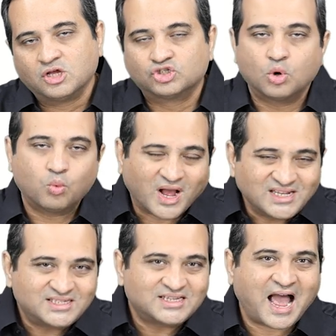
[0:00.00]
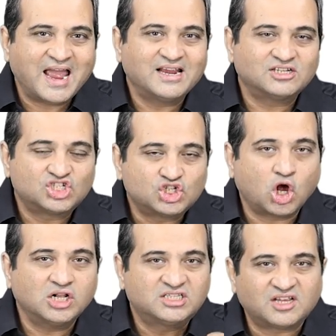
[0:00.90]
So once I
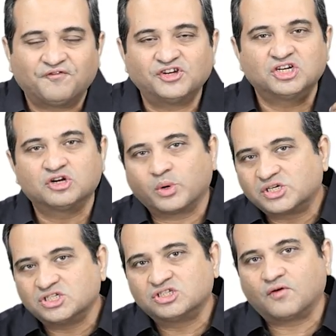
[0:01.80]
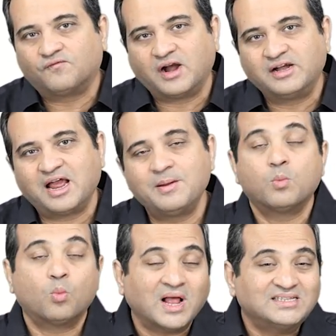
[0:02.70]
solve sufficient questions of one type,
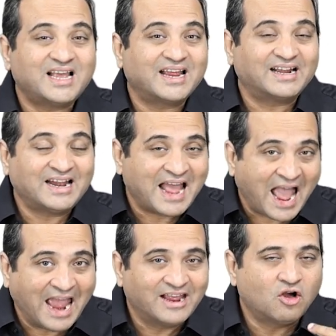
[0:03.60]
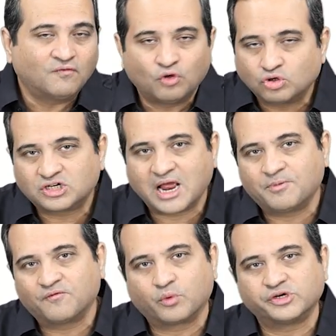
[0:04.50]
once I get a hang of those type
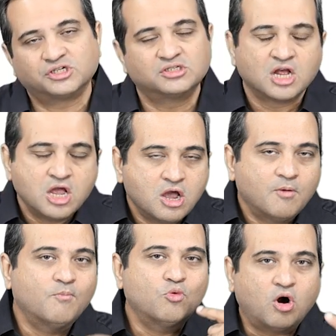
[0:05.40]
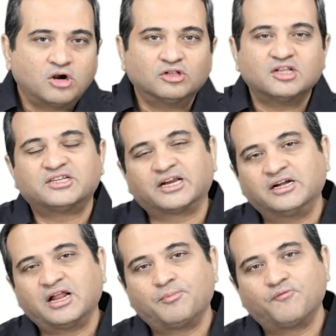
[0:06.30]
of questions, move on to the
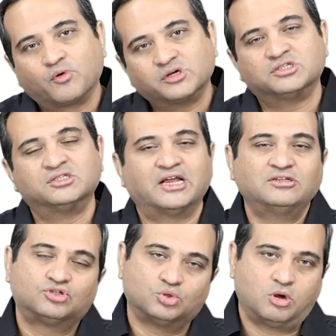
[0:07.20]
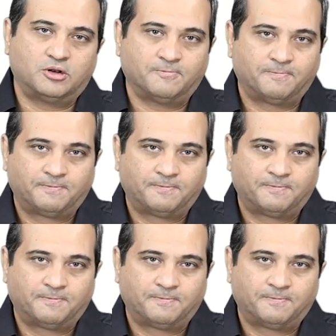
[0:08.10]
second type of questions and so on.